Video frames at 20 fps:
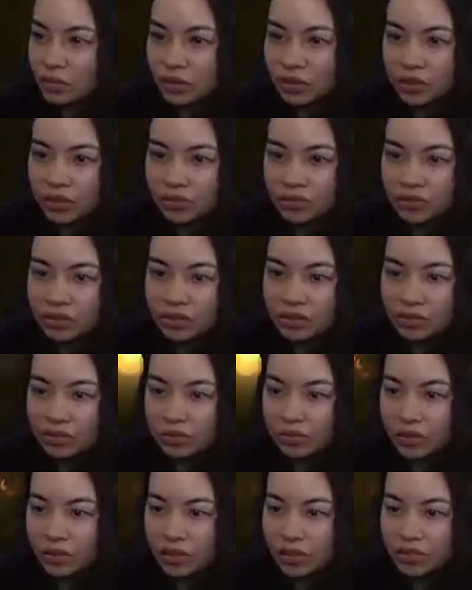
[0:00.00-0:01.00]
Okay.
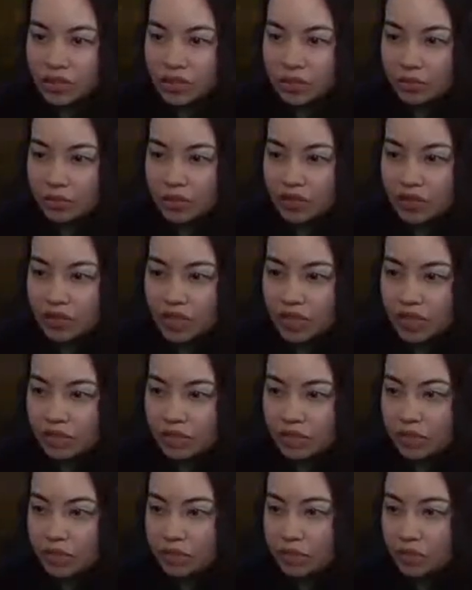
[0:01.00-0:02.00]
We have some this
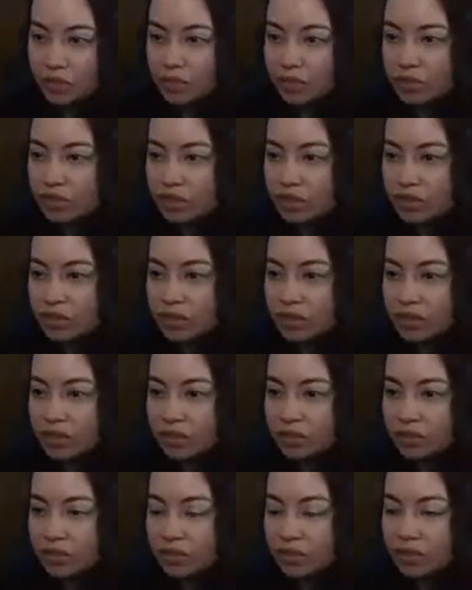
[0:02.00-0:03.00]
side. We do.
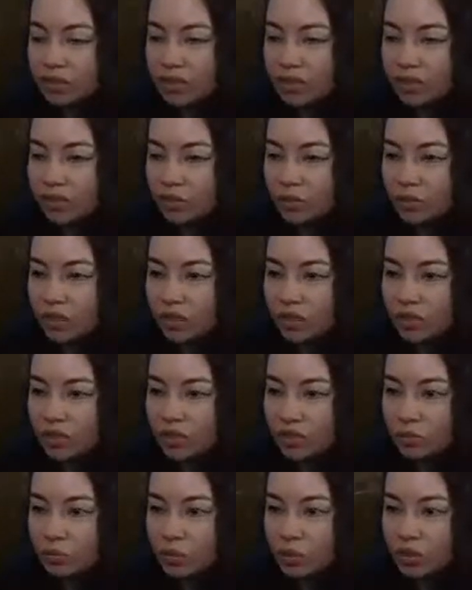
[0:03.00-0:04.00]
Get that
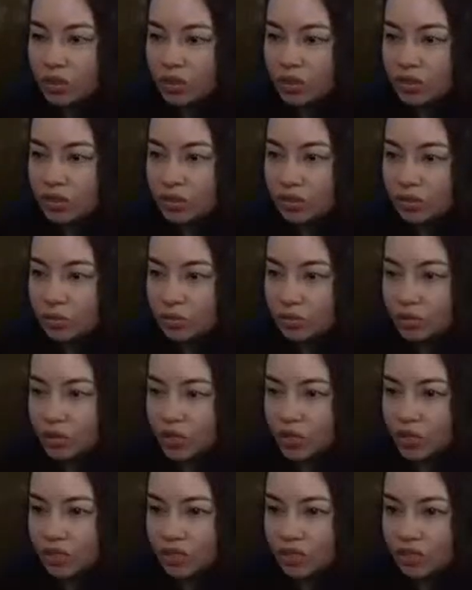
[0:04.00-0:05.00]
Waller Mortar
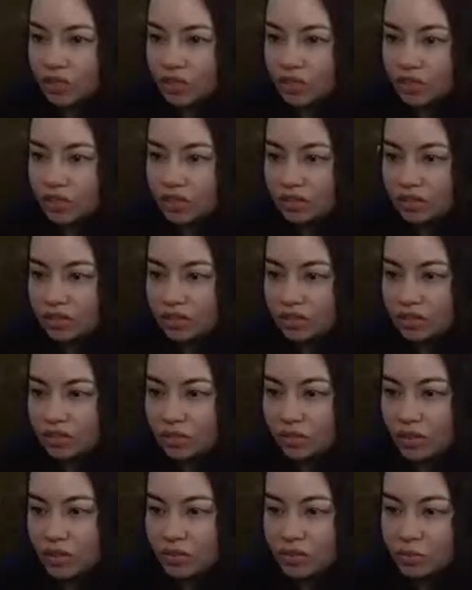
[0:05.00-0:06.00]
cold out of here.
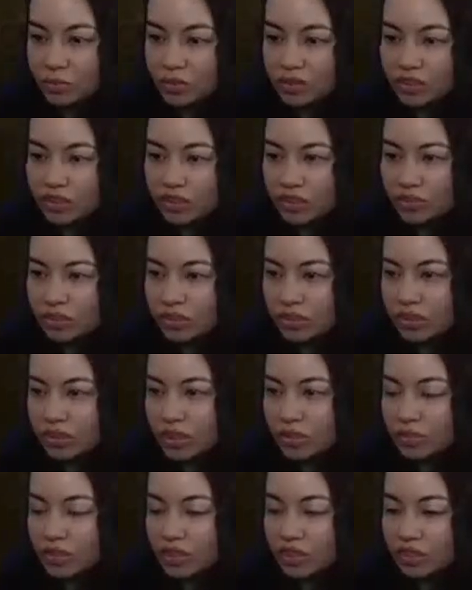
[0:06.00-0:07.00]
Where'd the blister end
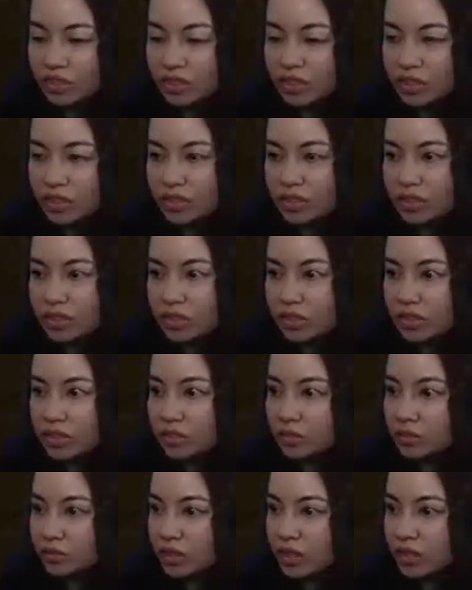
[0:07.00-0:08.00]
up? There it is. It
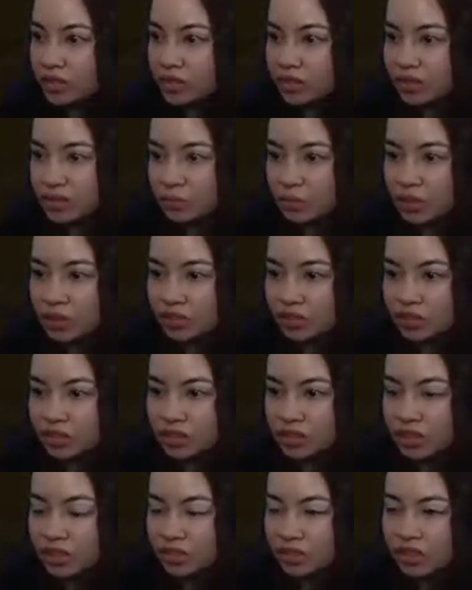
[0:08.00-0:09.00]
is around these
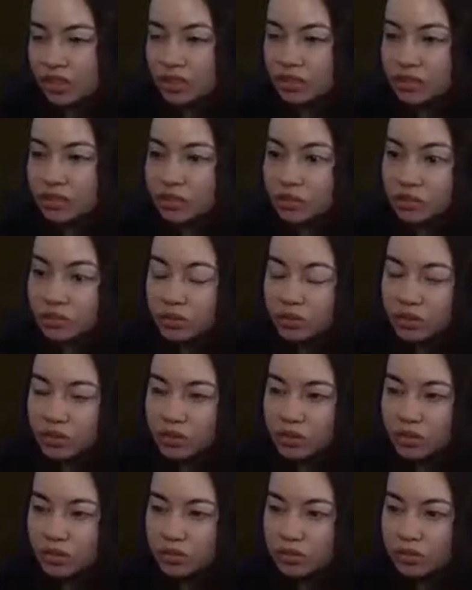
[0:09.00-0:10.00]
parts. Got that going for
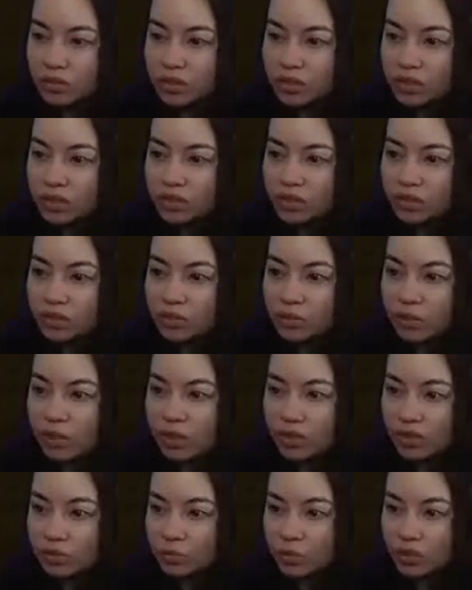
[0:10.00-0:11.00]
me too.
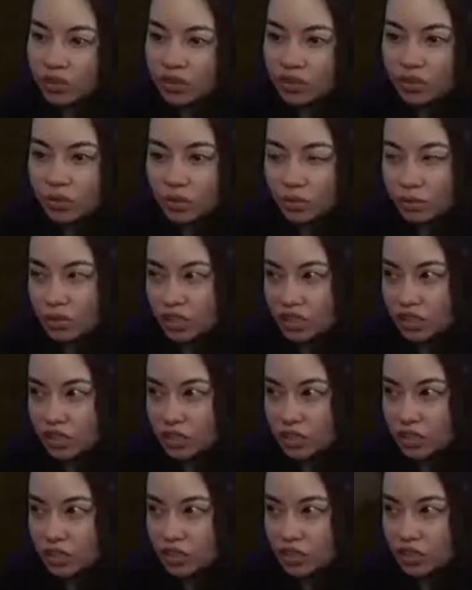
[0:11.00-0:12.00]
Waller Mortar cold
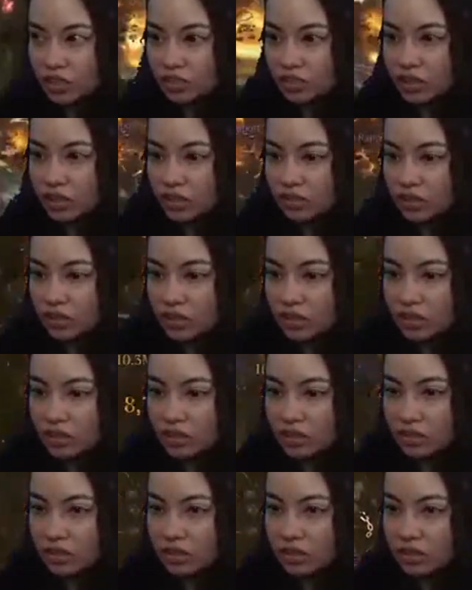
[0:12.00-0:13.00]
enchanted. Now let's
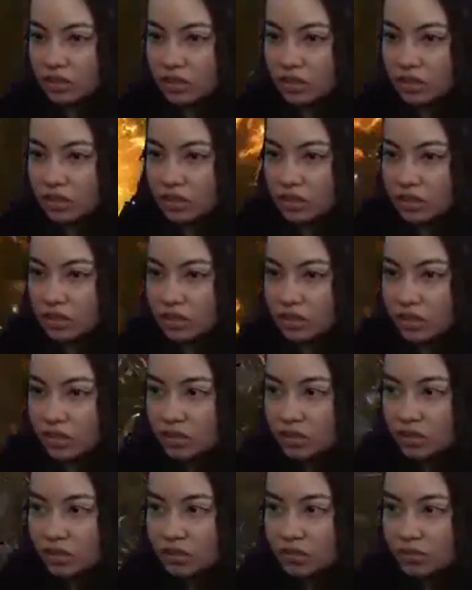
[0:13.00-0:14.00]
see
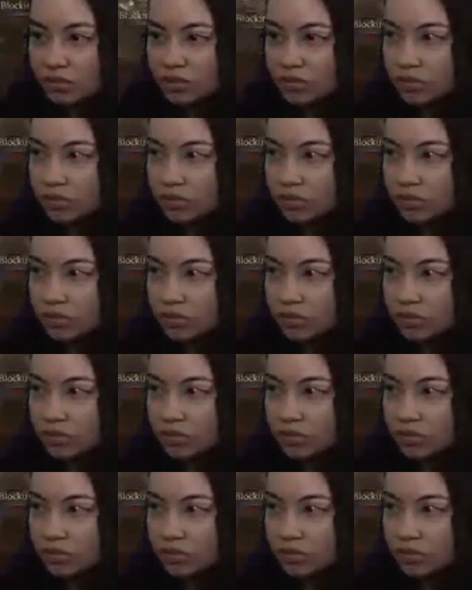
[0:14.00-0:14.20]
here.